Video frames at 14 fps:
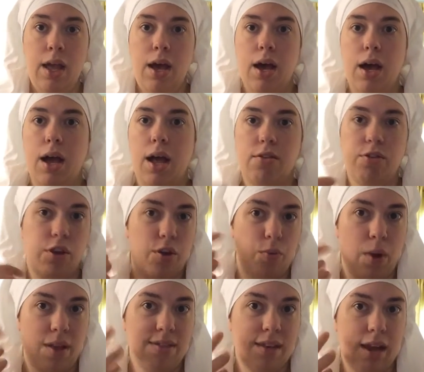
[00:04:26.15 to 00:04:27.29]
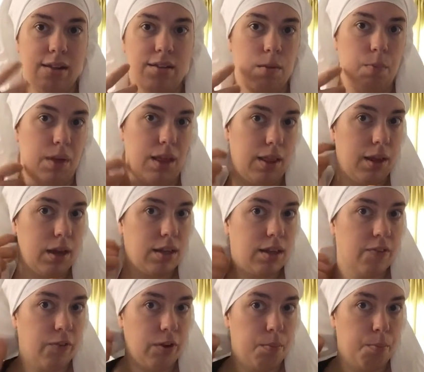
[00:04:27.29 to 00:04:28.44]
and so one side is going to be a little
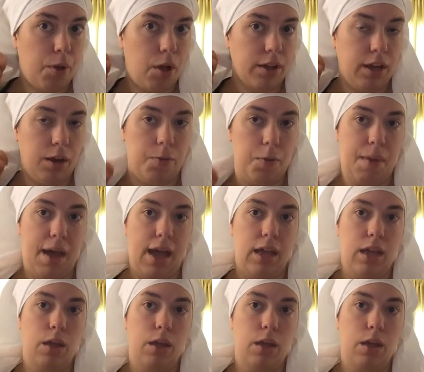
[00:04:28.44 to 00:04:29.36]
different and bulkier in the back.